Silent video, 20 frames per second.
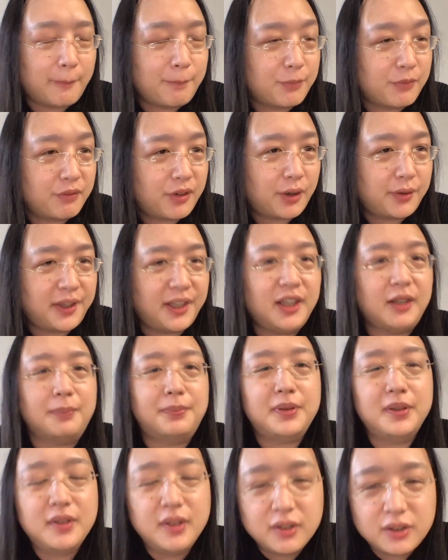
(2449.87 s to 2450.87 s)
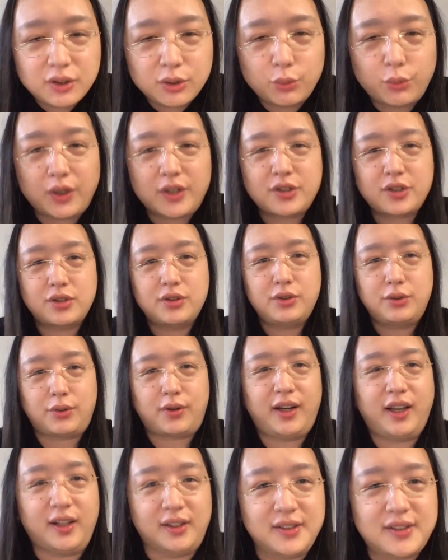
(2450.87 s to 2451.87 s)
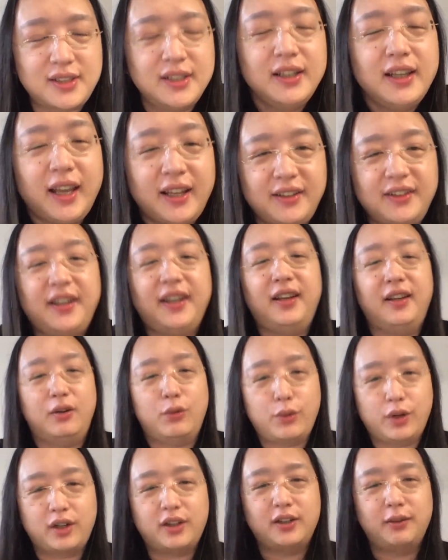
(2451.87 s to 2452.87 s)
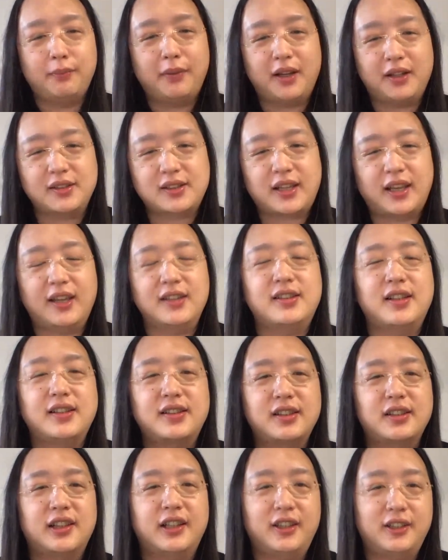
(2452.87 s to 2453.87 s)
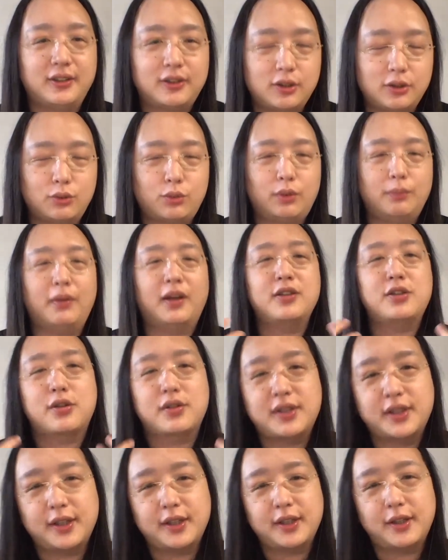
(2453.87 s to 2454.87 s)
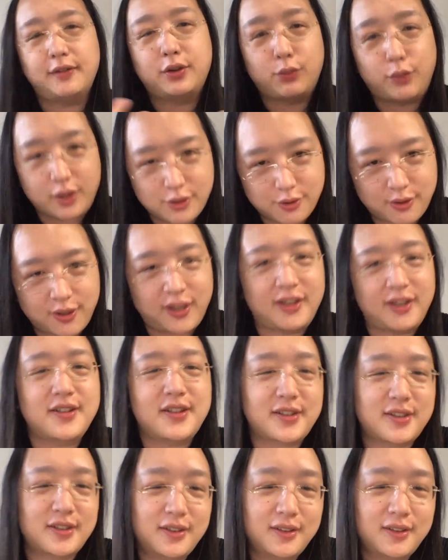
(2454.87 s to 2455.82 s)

very hip to wash your hands, and then wear the mask as a sign to remind yourself to wash your hands.